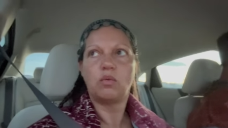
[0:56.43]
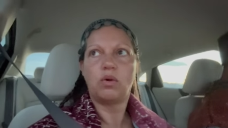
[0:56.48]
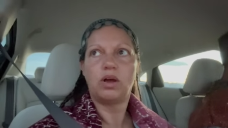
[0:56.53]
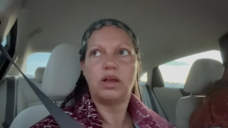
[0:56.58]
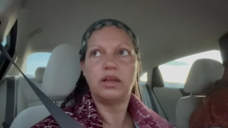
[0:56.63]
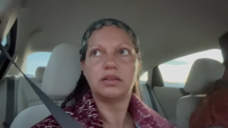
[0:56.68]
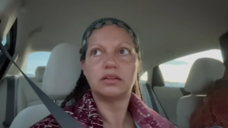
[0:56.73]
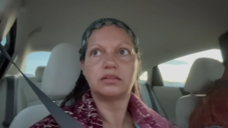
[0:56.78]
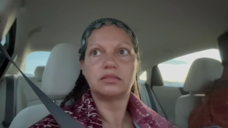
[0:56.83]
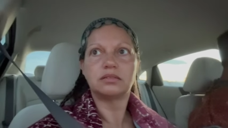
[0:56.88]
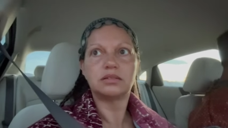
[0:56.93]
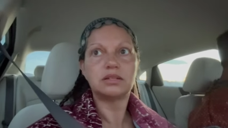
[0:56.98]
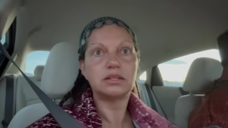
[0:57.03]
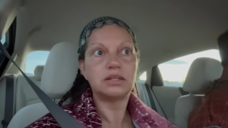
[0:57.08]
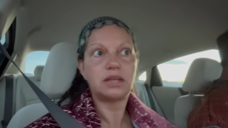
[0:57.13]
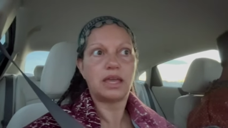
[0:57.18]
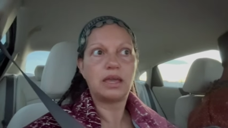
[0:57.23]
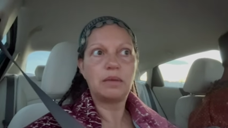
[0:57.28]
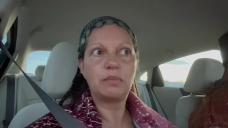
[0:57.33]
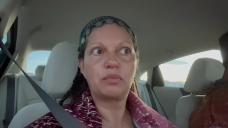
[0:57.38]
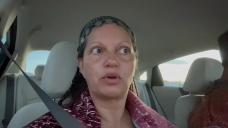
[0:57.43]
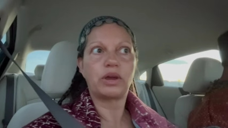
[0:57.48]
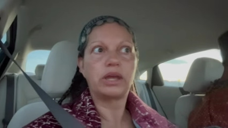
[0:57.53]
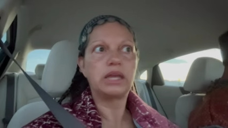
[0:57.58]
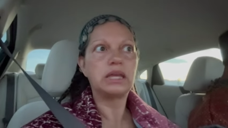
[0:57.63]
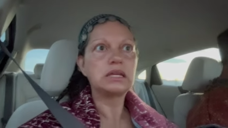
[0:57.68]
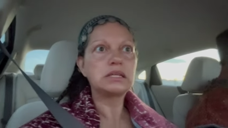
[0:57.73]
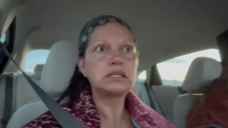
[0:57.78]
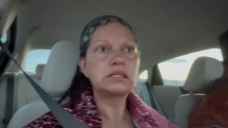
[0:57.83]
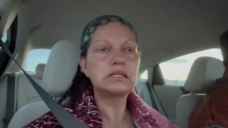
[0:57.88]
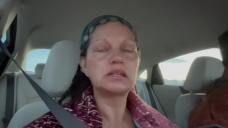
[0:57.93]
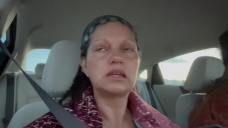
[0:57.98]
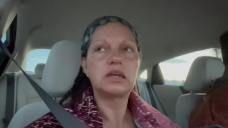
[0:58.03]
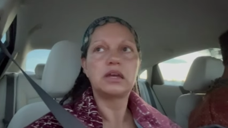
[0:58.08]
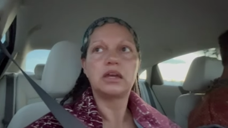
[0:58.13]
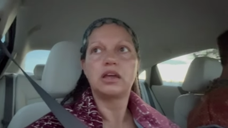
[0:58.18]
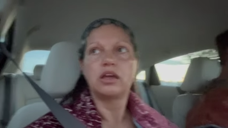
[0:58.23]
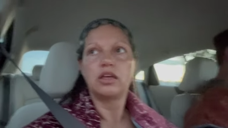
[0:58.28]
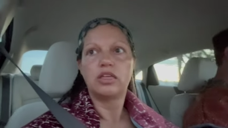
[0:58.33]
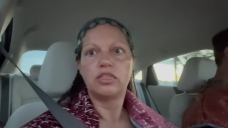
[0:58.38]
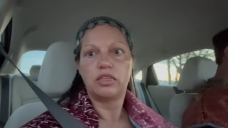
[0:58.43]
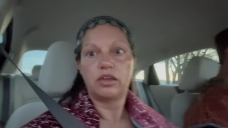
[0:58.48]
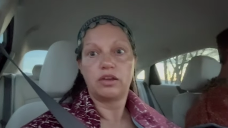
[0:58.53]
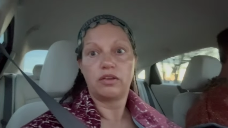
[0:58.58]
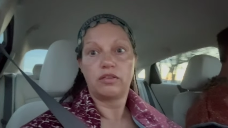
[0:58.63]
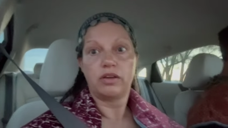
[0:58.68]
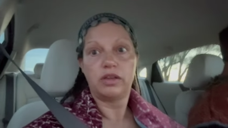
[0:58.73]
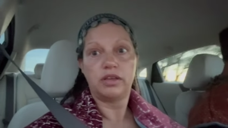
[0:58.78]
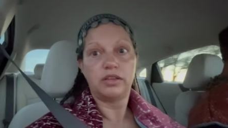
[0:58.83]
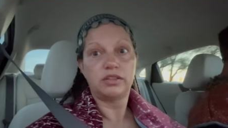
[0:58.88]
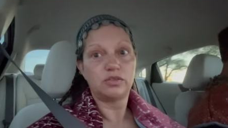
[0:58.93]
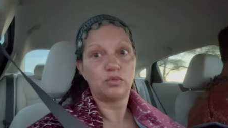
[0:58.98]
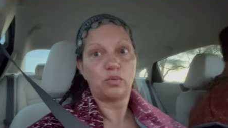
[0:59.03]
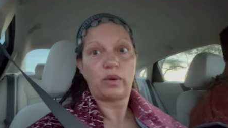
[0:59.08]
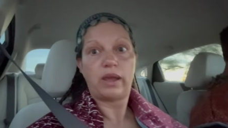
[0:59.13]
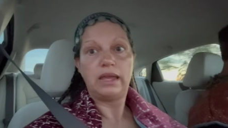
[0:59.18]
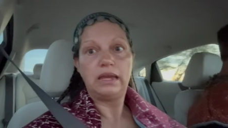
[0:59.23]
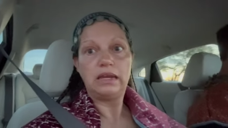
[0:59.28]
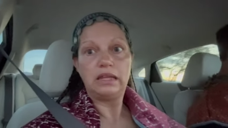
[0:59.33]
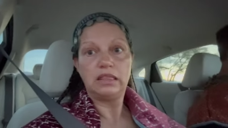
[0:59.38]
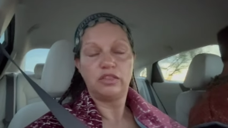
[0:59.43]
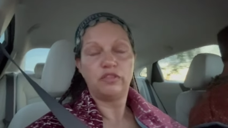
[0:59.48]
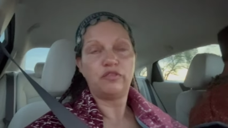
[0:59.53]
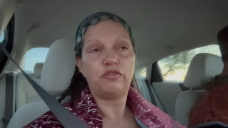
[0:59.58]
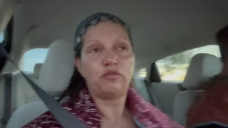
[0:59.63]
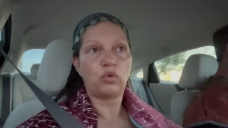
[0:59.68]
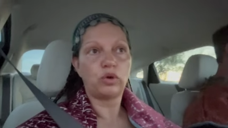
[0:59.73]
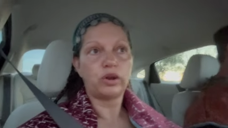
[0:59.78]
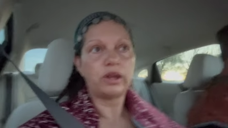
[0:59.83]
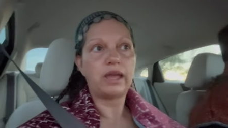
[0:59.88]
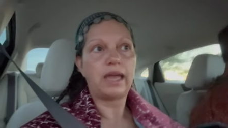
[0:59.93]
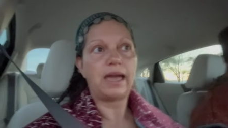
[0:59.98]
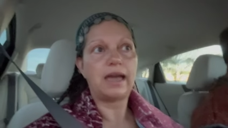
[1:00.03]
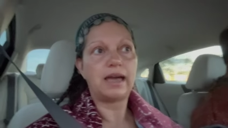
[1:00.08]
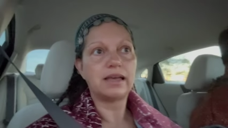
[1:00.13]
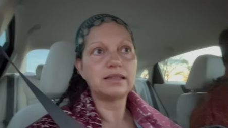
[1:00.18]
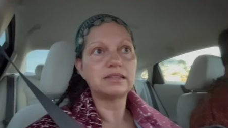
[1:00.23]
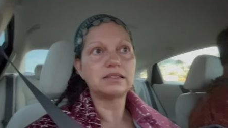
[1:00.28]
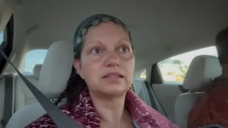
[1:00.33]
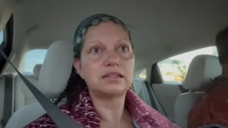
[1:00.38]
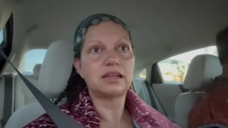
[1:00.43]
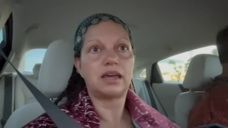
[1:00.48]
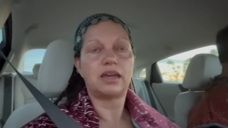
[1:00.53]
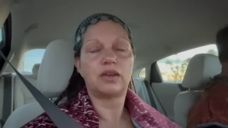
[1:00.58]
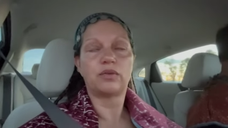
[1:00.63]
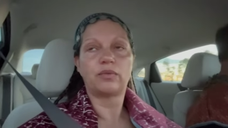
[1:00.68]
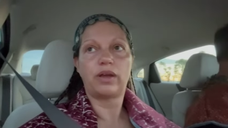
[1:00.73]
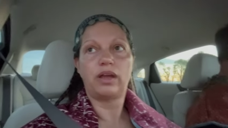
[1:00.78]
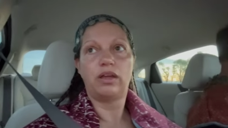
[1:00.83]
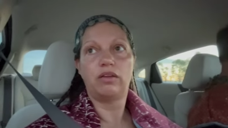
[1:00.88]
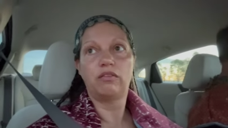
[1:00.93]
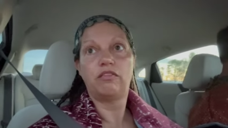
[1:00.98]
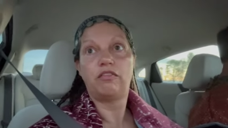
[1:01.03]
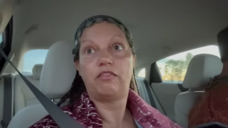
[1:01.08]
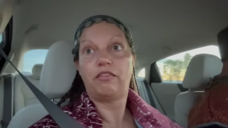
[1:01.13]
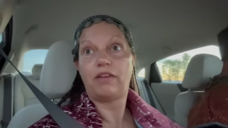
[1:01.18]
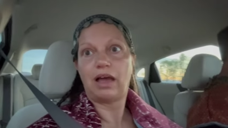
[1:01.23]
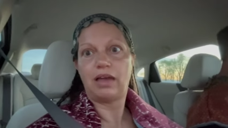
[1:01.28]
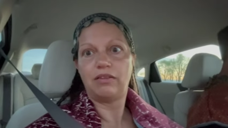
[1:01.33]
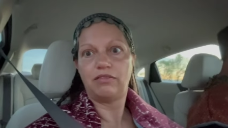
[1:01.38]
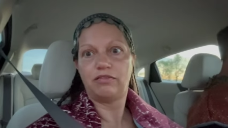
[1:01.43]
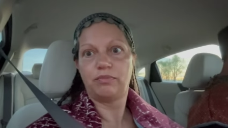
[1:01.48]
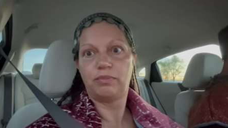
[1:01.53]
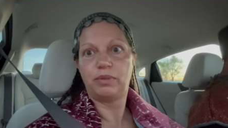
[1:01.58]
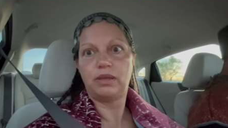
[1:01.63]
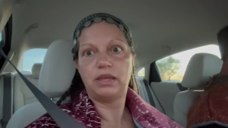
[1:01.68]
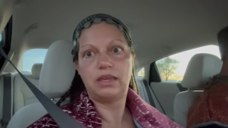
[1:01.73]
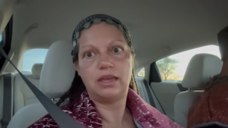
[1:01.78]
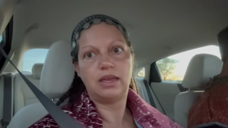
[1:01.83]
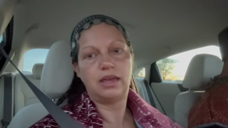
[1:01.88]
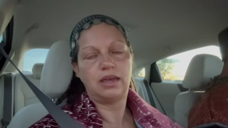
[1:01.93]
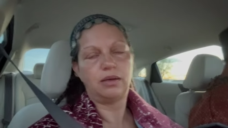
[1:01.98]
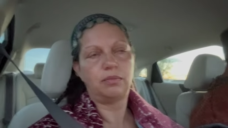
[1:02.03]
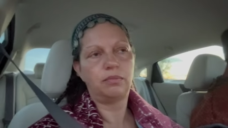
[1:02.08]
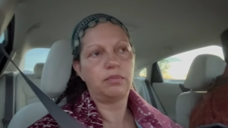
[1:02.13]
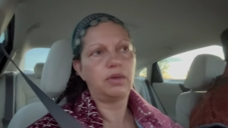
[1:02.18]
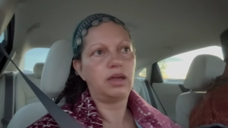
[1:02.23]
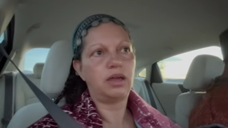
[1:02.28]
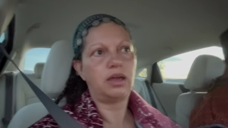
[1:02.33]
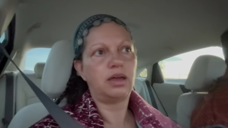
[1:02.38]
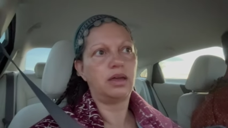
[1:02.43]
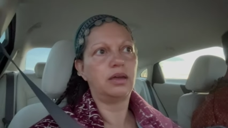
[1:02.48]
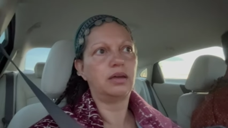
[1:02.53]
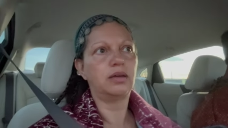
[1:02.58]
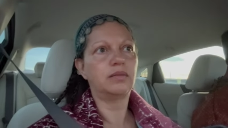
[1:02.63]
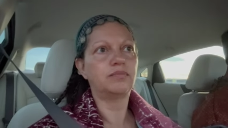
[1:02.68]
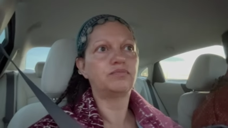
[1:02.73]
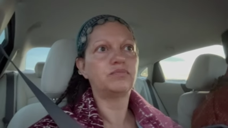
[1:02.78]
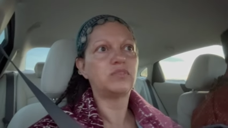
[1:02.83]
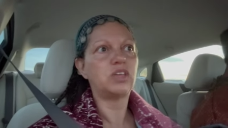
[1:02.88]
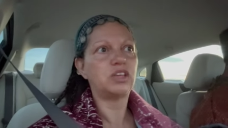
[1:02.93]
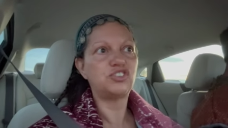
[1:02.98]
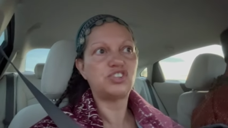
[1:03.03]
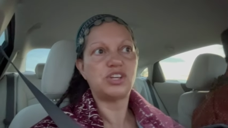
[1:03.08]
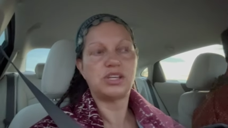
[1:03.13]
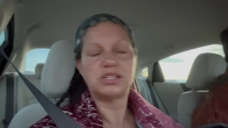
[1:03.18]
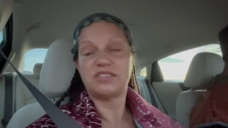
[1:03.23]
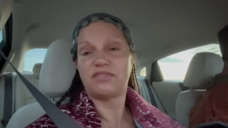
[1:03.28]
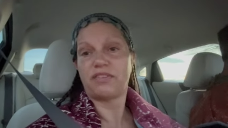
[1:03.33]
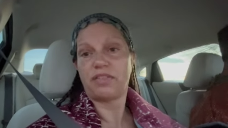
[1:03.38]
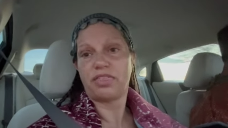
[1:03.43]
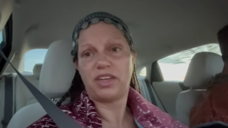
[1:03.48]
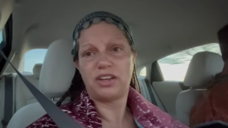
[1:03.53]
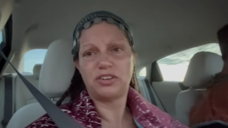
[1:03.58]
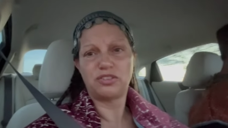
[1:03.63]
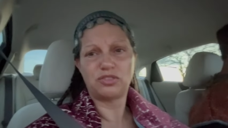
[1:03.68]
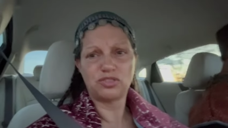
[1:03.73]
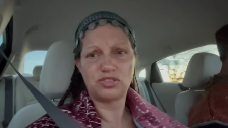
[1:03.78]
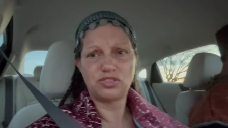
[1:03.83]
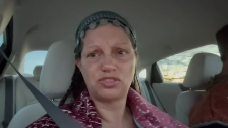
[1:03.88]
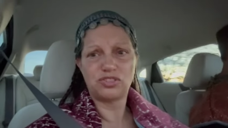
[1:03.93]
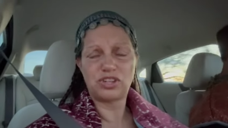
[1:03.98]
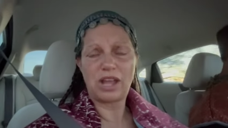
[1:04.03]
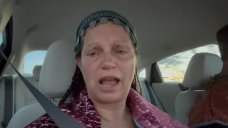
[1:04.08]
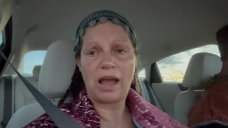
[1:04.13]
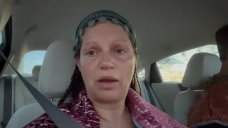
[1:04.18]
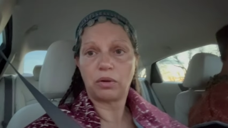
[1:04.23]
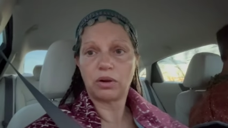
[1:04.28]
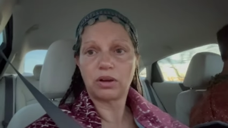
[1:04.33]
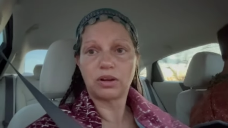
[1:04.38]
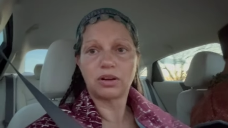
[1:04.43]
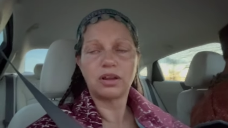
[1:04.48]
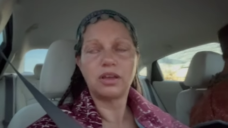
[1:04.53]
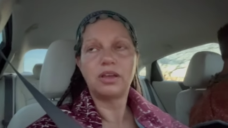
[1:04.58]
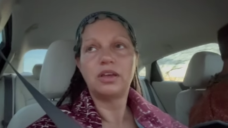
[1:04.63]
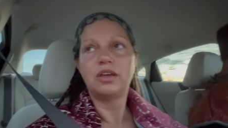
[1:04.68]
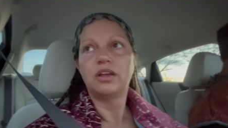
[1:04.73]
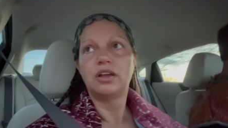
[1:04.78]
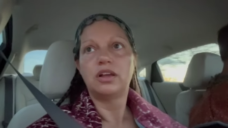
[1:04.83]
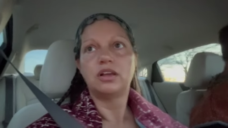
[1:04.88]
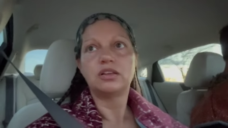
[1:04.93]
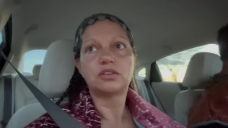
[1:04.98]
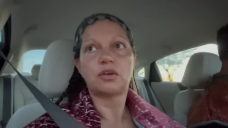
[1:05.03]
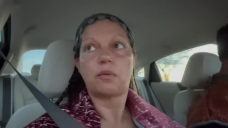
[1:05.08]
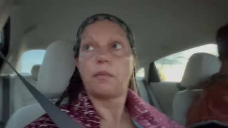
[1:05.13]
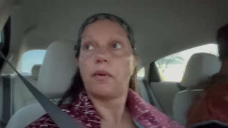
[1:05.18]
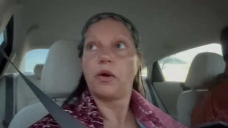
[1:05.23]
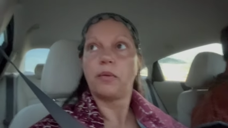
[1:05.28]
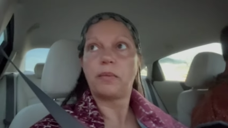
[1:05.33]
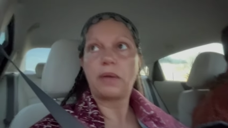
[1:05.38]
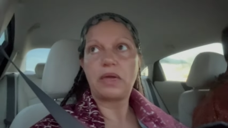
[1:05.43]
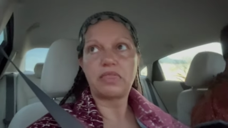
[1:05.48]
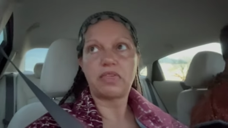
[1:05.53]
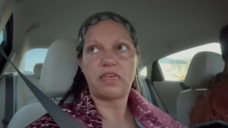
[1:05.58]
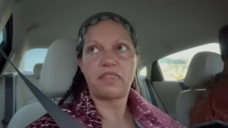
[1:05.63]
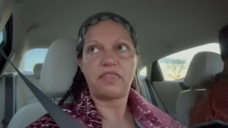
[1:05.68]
what today brings. There is rain in the forecast at around 5 p.m., uh, a chance of a thunder shower, so I'm hoping that